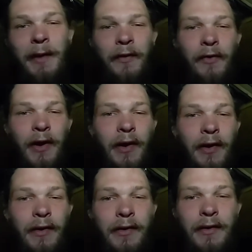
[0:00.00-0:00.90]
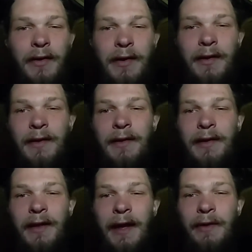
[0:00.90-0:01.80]
bears are,
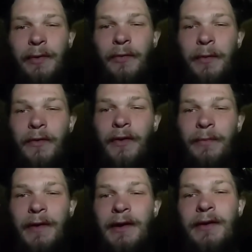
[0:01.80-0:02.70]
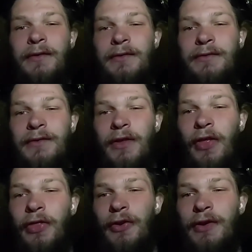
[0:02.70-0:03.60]
and he whispers something to
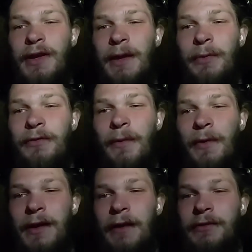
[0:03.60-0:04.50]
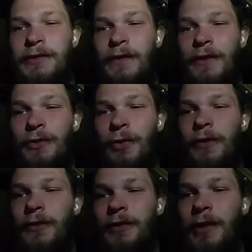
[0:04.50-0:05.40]
the third keeper from the left, and the
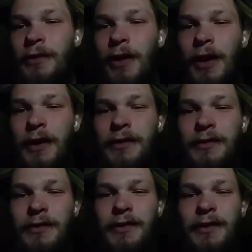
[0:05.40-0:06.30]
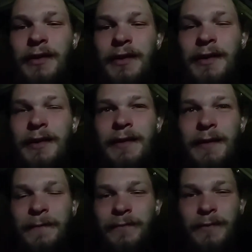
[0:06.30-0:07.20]
doors are unlocked.
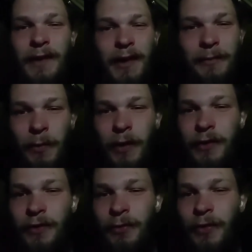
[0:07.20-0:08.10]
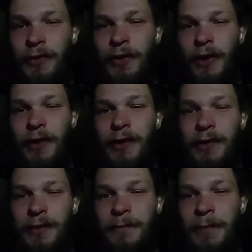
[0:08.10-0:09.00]
And we wander through the dark
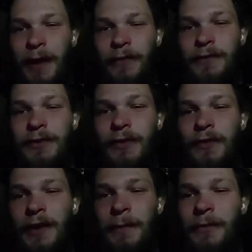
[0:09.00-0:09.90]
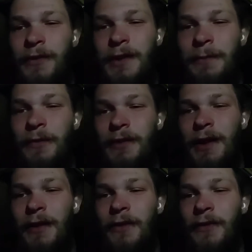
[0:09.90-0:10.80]
passages and up steep
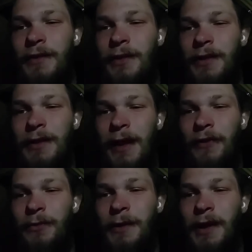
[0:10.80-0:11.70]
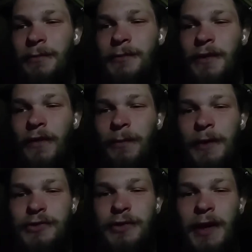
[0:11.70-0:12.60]
stairs until at last we come to the
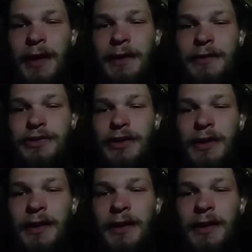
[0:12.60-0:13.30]
special cage.